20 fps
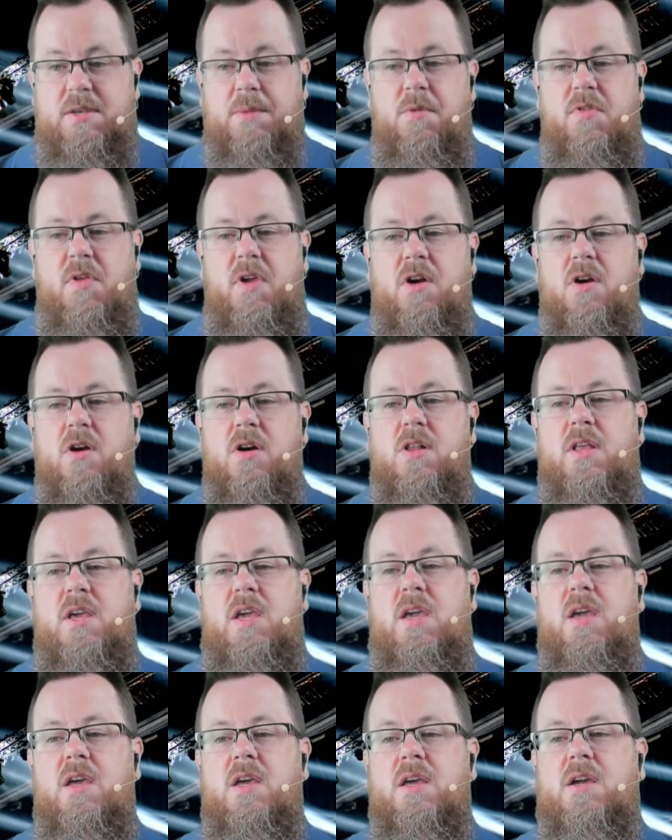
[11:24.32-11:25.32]
Some of the
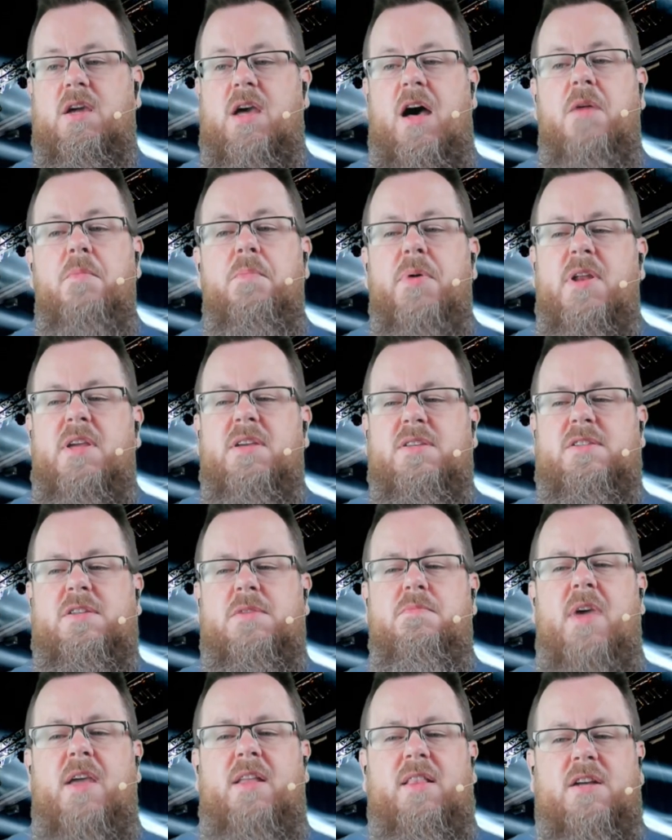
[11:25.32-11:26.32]
early companies
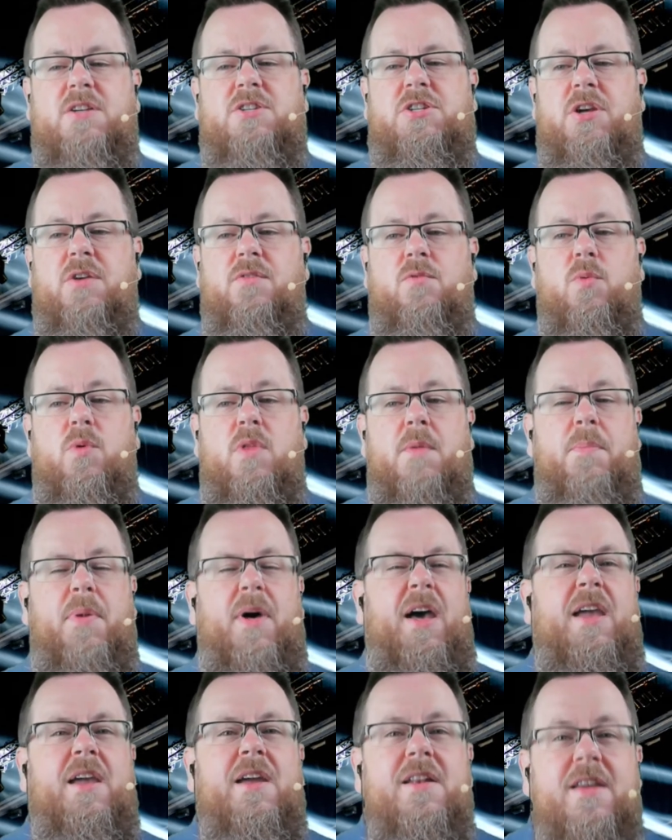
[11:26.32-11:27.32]
to make that shift were the
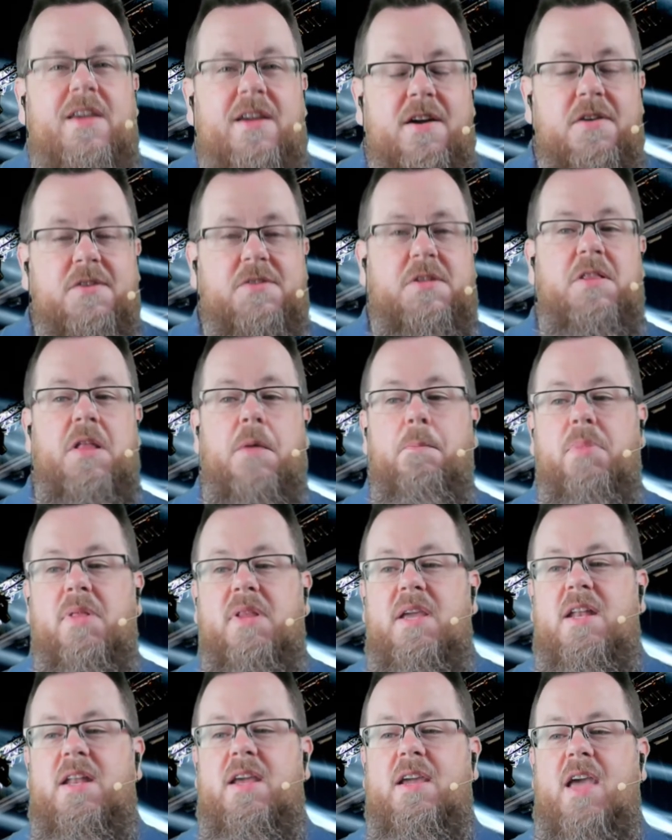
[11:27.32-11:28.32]
pioneers and the
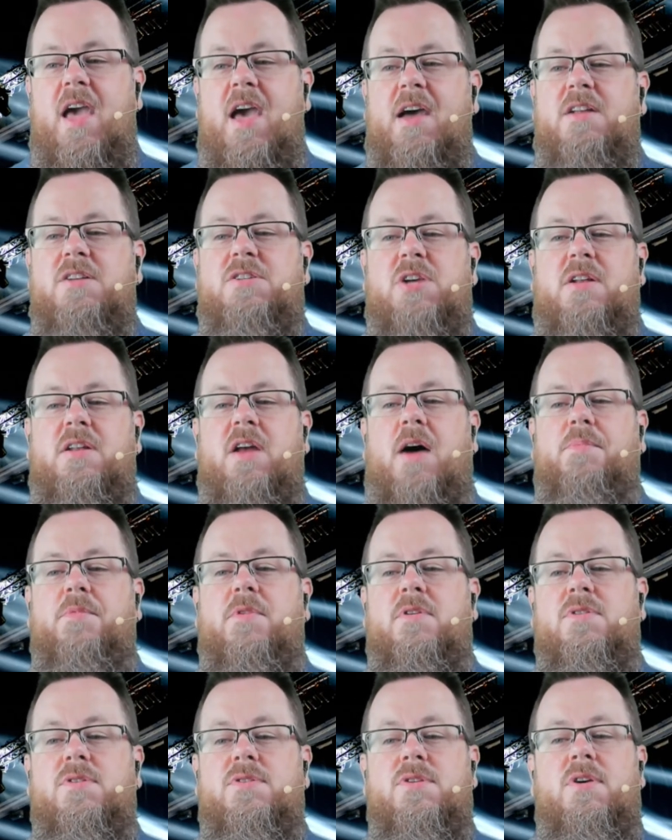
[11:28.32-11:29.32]
bleeding edge
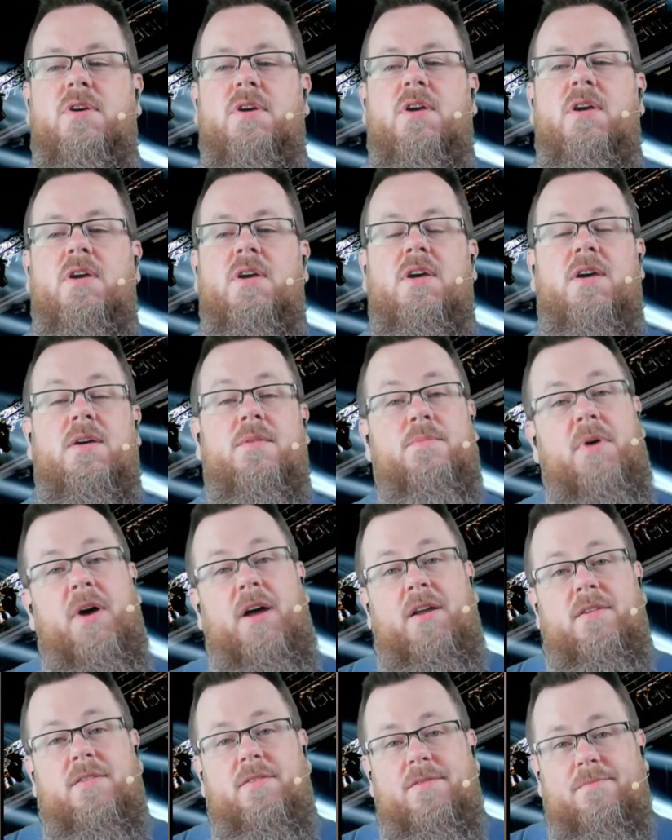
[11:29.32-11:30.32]
adopters.
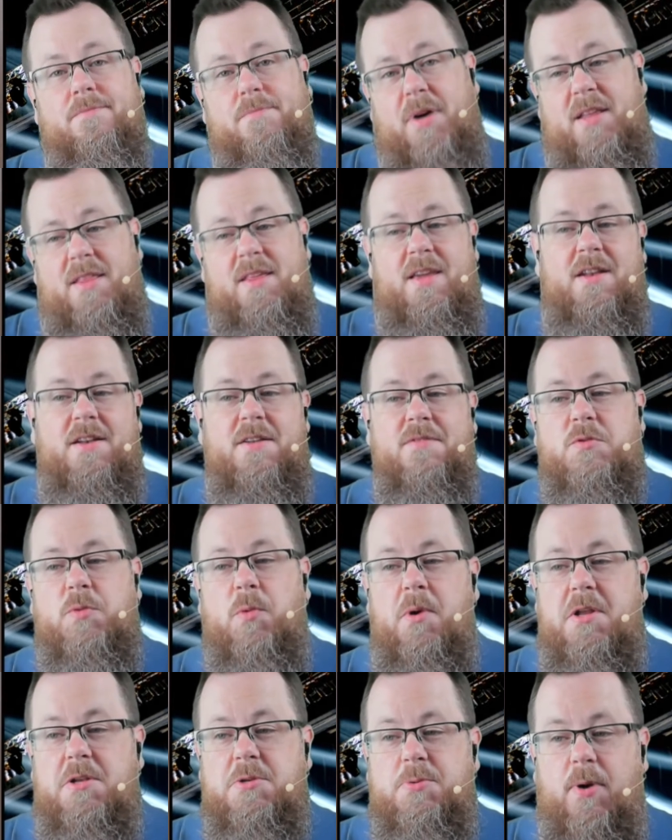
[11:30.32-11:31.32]
But by the end of
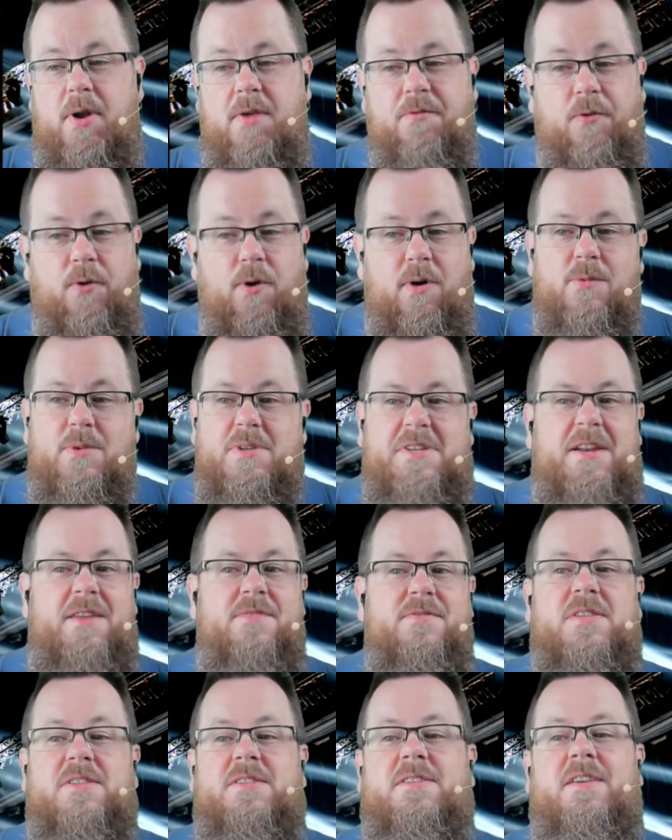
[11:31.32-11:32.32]
2024, it wasn't
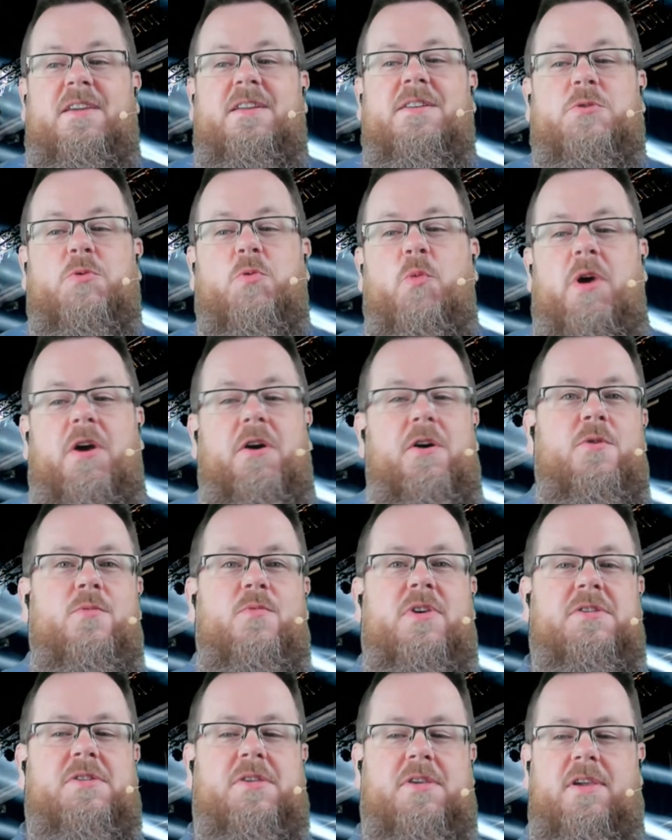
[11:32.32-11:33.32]
even seen as weird or
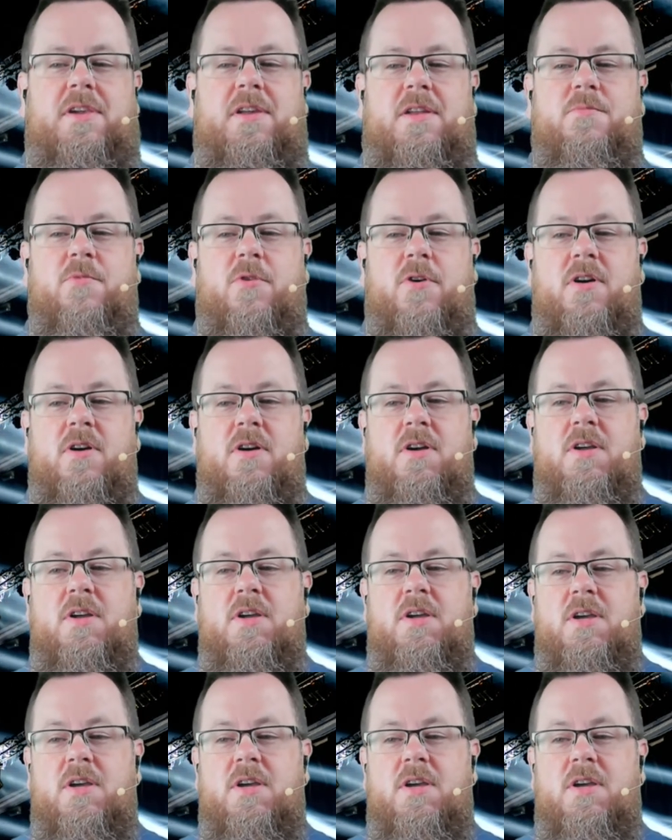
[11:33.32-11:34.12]
risky anymore.